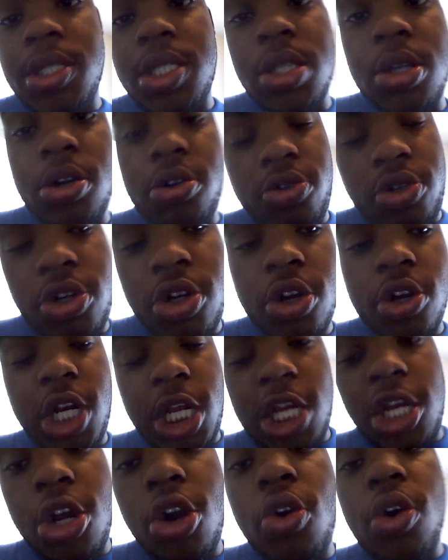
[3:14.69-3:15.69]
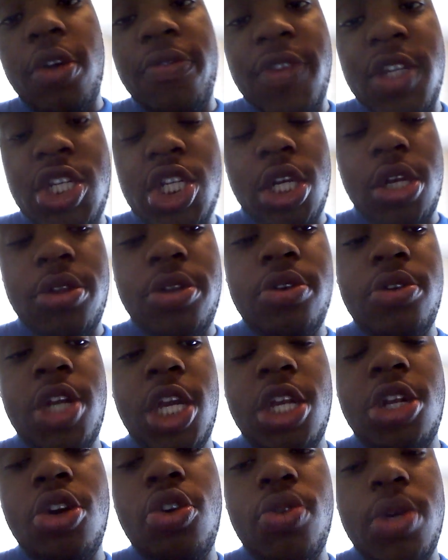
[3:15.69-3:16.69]
So, you know, they know of each other.
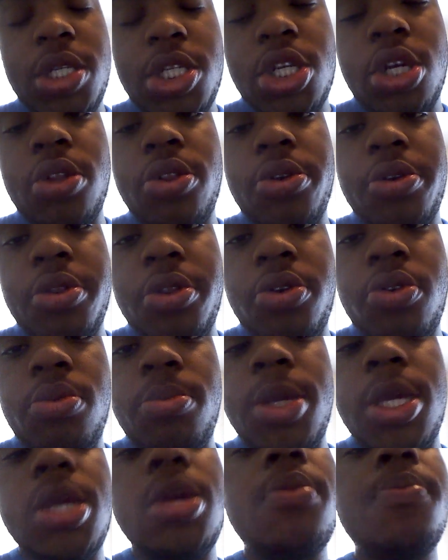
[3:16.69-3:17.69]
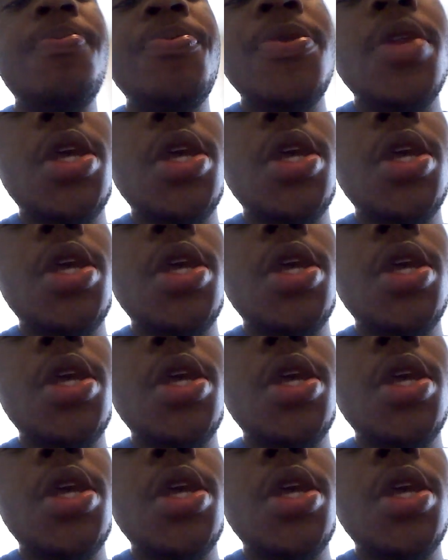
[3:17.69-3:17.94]
They know each other a little bit.